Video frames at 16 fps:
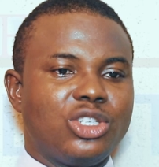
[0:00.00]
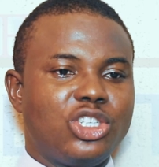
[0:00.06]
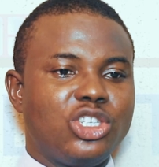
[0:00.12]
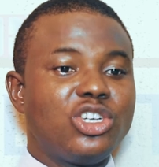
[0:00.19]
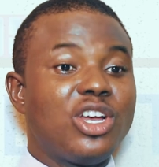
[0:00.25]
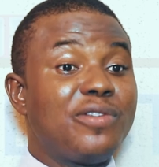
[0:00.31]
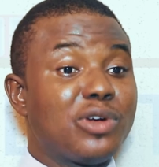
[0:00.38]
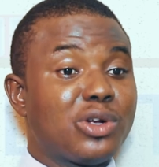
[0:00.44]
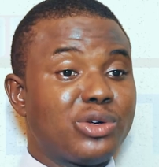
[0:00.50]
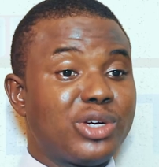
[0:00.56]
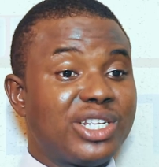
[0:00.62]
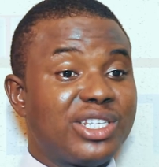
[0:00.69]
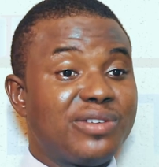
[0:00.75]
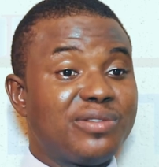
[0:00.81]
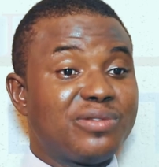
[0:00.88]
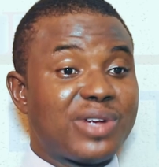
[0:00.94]
Do you have a
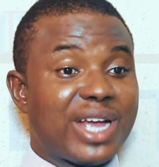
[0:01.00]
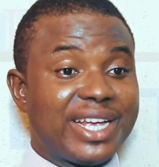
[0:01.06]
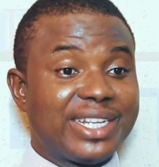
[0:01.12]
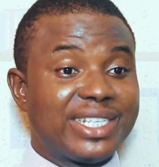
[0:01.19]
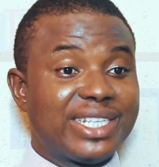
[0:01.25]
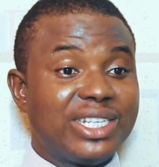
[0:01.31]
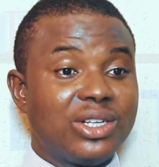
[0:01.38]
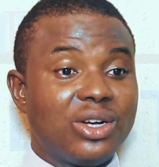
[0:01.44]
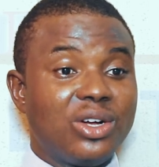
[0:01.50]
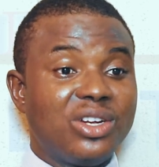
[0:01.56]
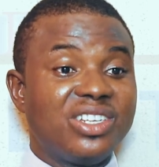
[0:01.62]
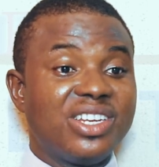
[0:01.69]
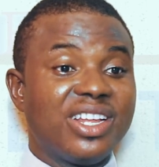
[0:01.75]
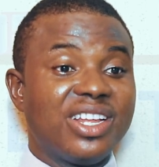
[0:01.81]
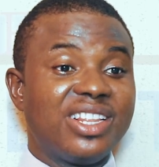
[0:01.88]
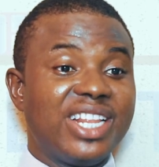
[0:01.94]
creative writing
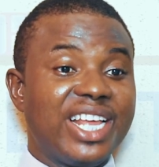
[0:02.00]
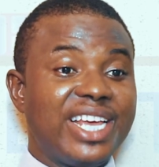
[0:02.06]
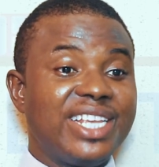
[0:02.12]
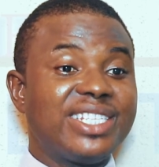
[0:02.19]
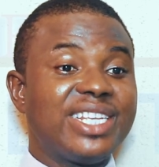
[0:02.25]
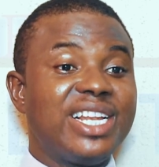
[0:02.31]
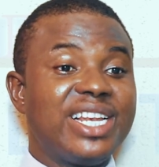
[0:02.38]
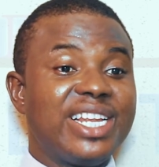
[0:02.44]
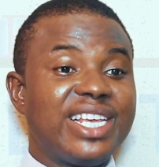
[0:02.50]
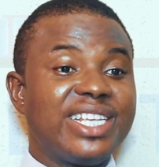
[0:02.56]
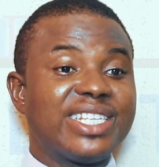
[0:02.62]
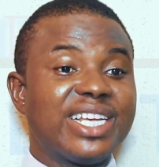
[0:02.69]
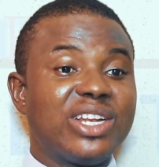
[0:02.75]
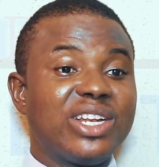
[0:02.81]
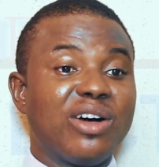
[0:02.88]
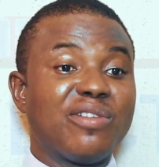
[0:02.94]
on the lazy
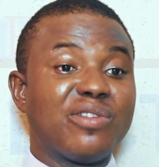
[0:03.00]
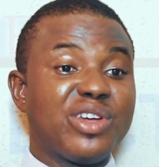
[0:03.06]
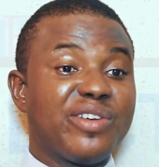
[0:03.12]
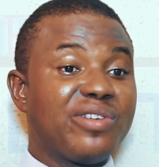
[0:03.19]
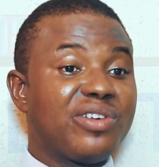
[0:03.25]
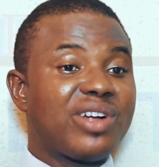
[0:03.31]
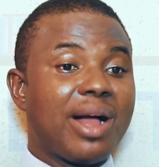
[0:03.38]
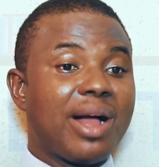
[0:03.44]
lizard of River